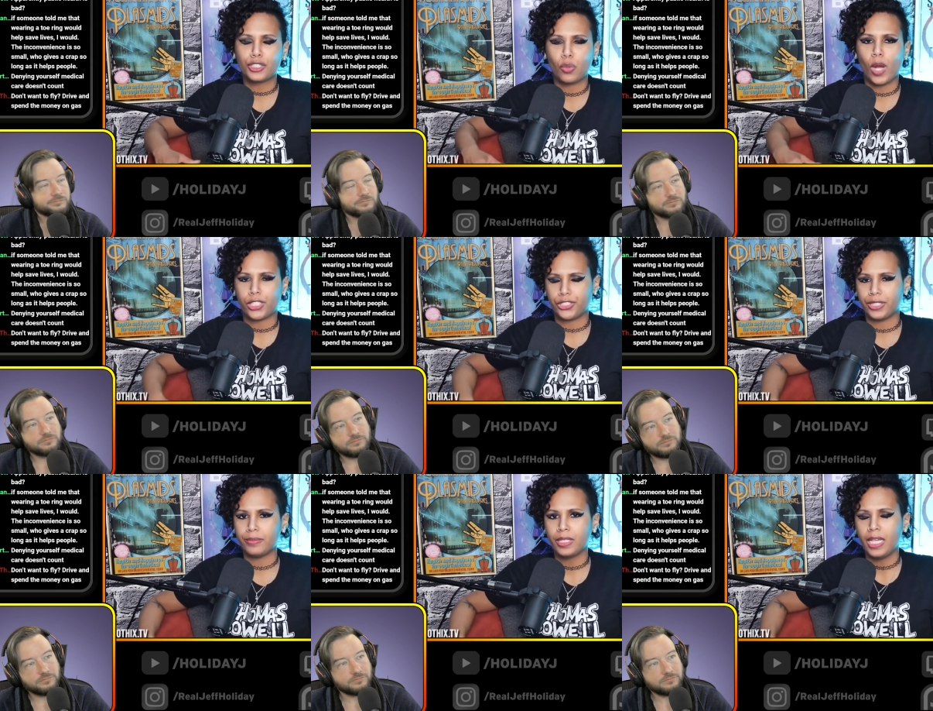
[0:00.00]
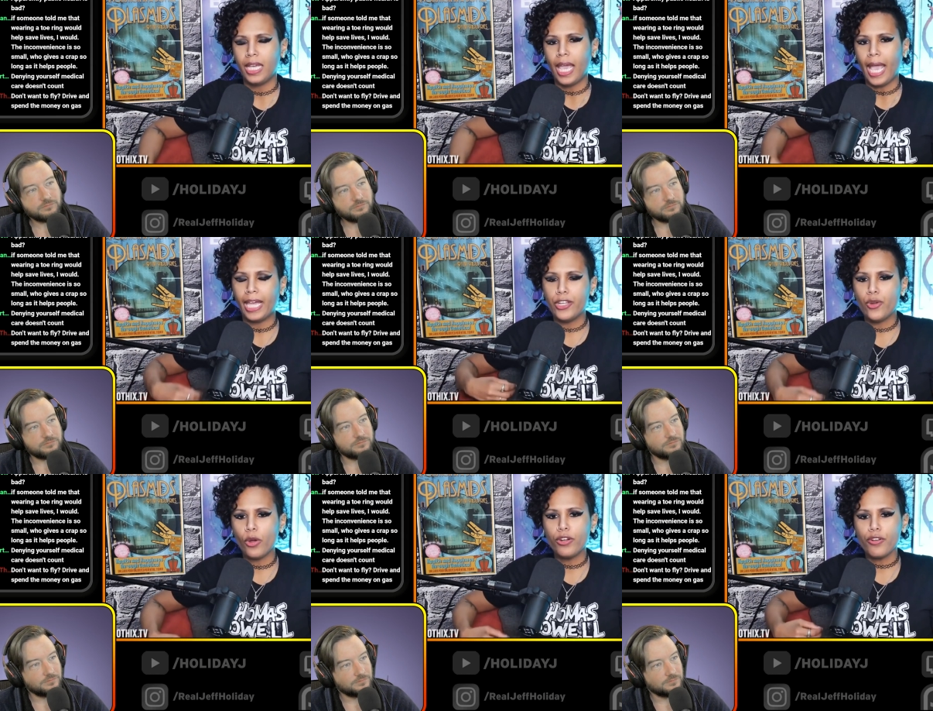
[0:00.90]
Speaker 1: question. And in
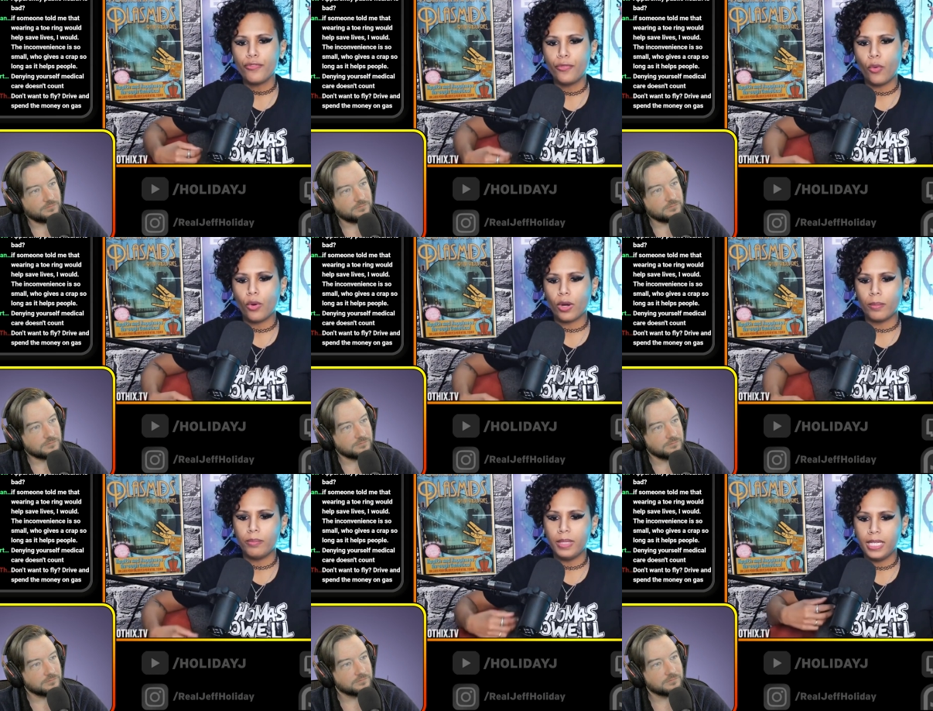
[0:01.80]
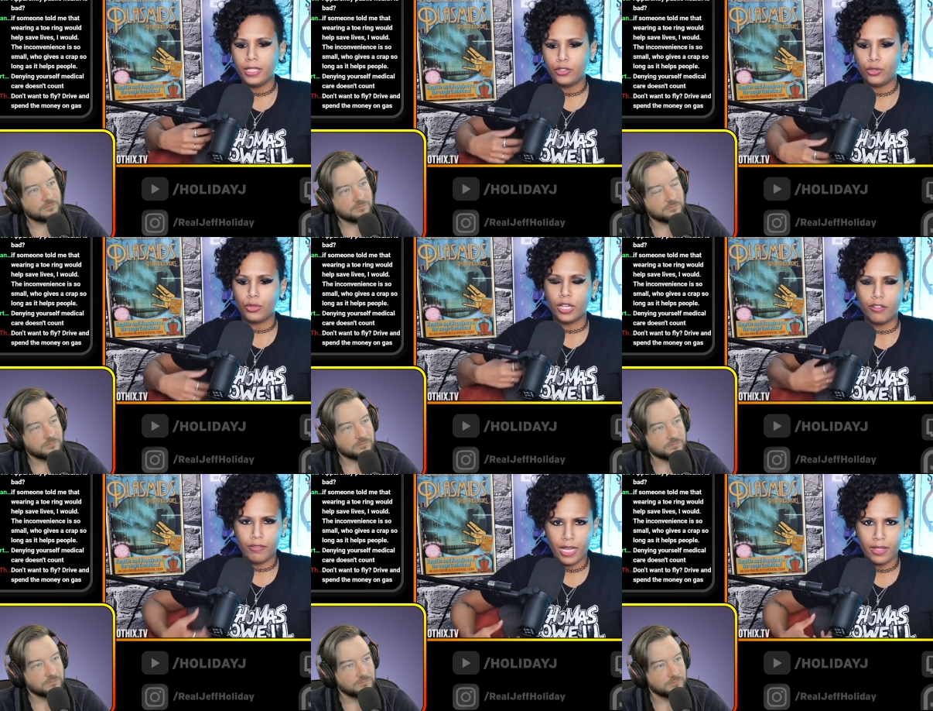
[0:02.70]
order for me to
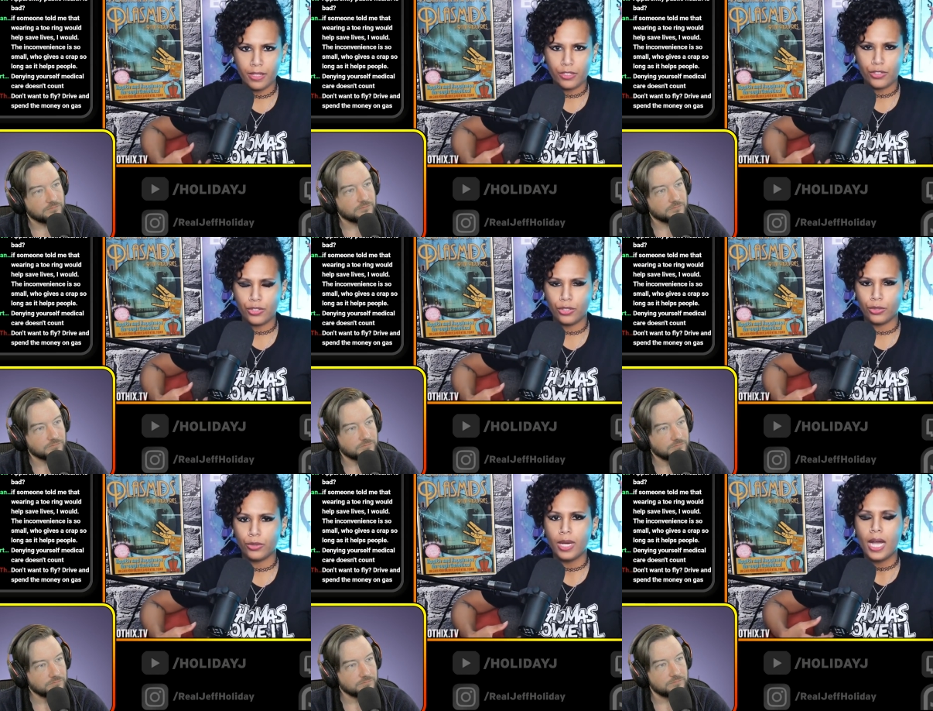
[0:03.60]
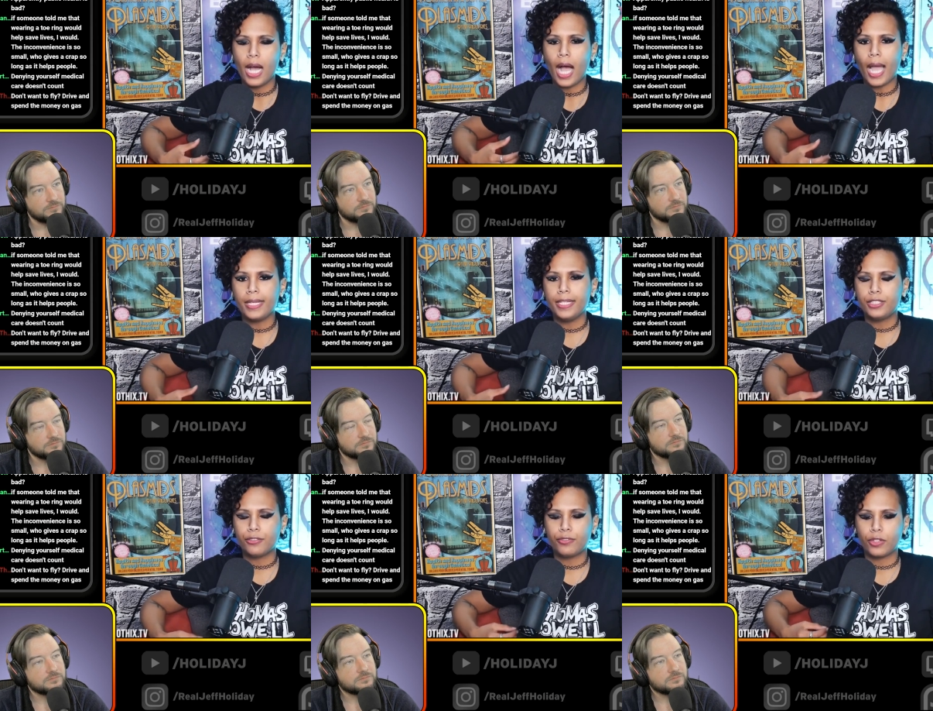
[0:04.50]
convey this to you, I need
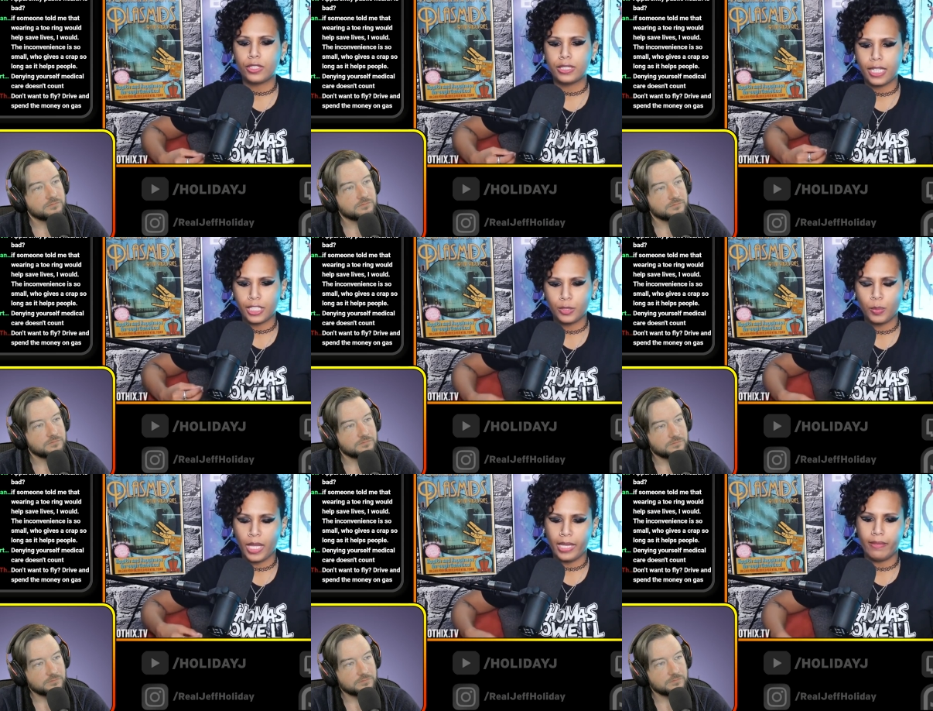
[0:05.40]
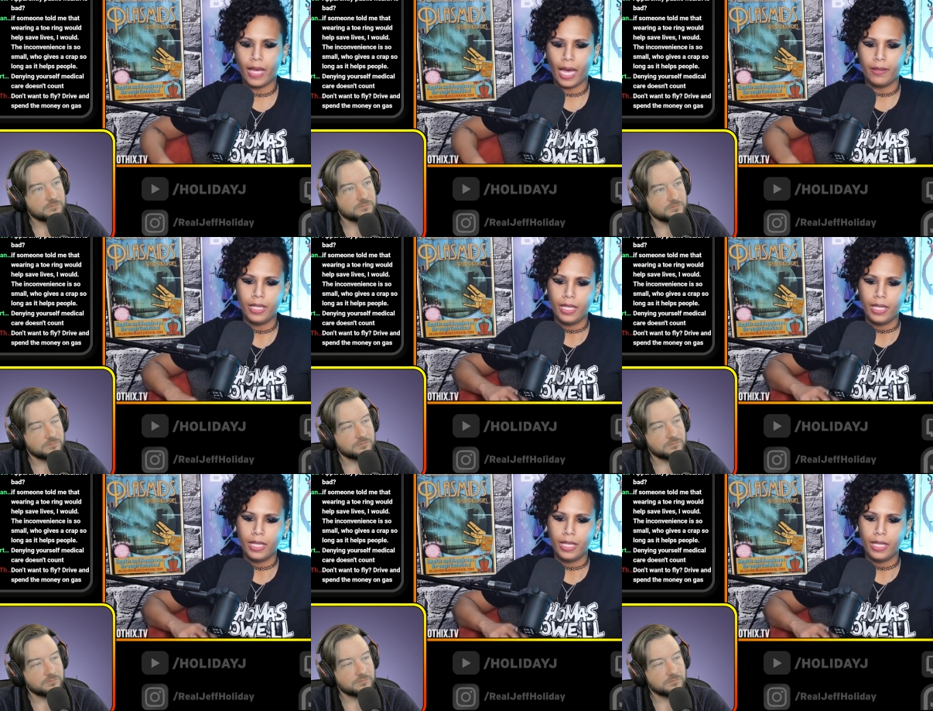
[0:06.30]
to first explain that